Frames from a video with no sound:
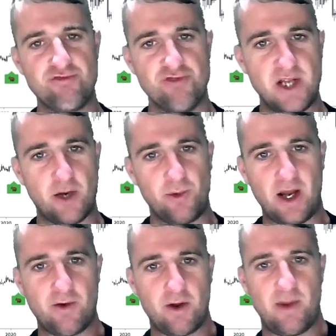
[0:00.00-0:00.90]
run out
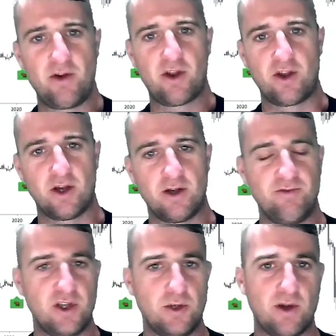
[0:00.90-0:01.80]
now. America,
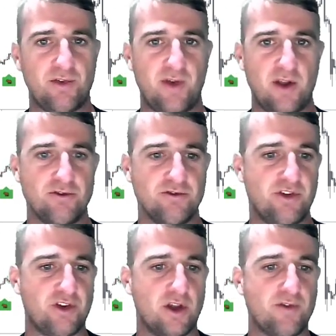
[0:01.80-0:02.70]
the US Federal
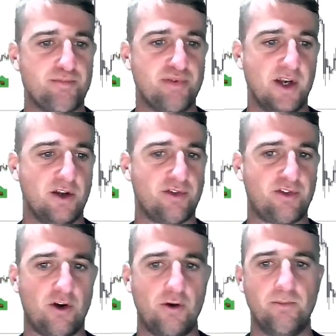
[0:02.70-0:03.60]
Reserve, have printed off
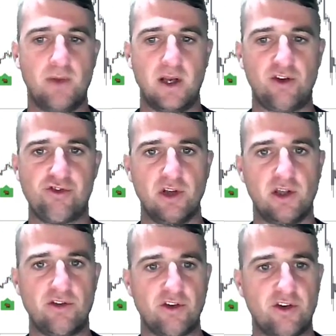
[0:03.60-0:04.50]
so many
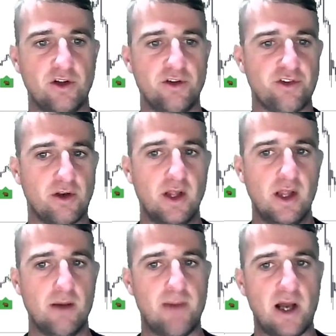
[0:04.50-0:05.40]
trillions of dollars and
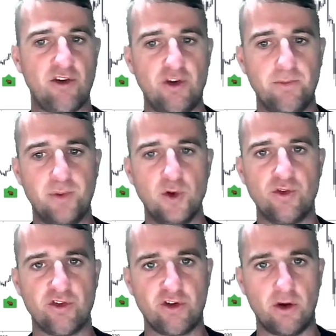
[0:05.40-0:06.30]
managed to boost
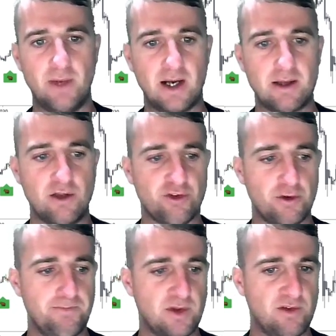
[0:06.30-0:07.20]
the stock market.
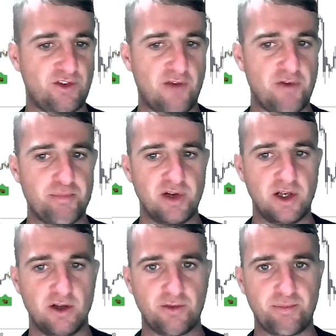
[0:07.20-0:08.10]
So Tether
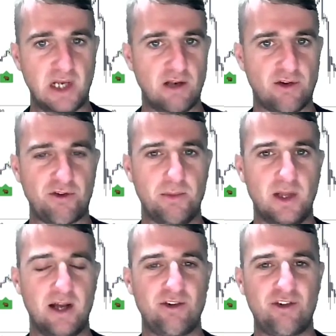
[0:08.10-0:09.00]
printers printed off something
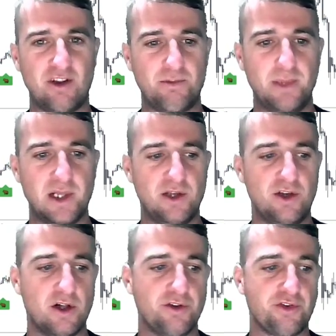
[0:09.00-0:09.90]
like six billion
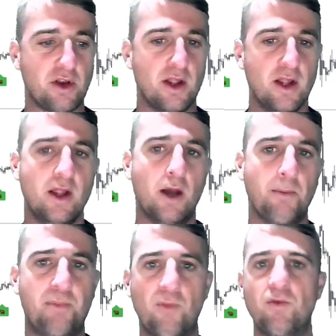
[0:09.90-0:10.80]
dollars and
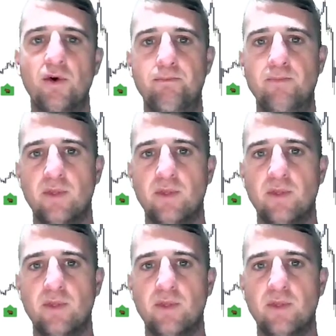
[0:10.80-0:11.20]
and pumped the